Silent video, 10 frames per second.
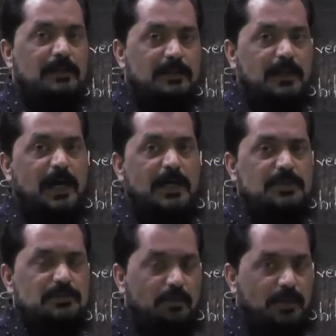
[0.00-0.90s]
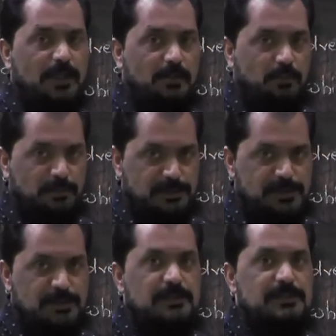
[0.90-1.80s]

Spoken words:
large molecules